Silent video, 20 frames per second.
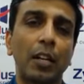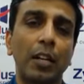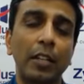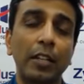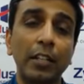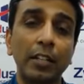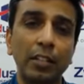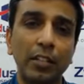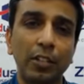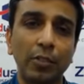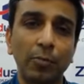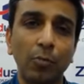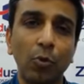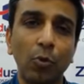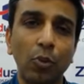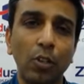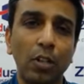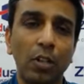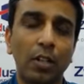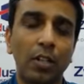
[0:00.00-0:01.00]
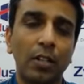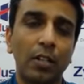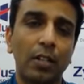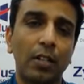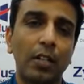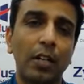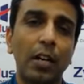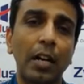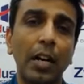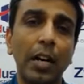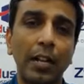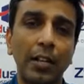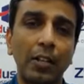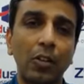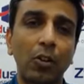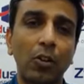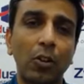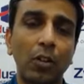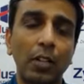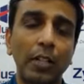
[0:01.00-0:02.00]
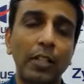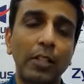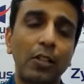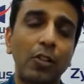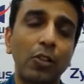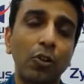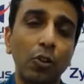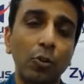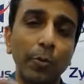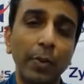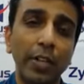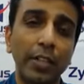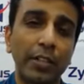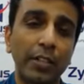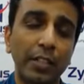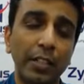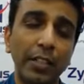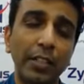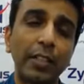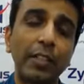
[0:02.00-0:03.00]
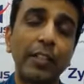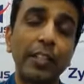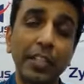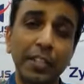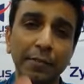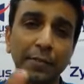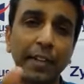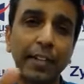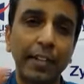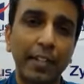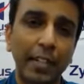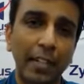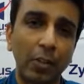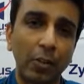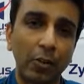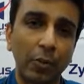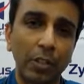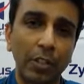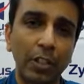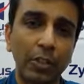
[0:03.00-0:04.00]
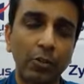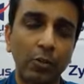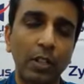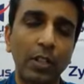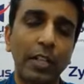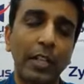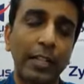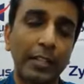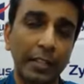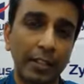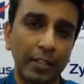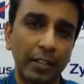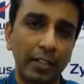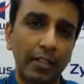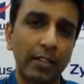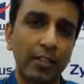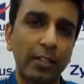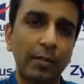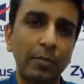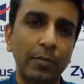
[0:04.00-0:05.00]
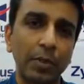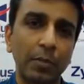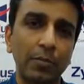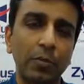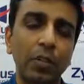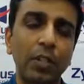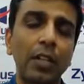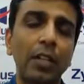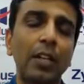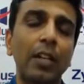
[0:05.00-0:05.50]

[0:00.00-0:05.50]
he is a smoker, alcoholic, obesity, risk factor along with this one, and these are the symptoms,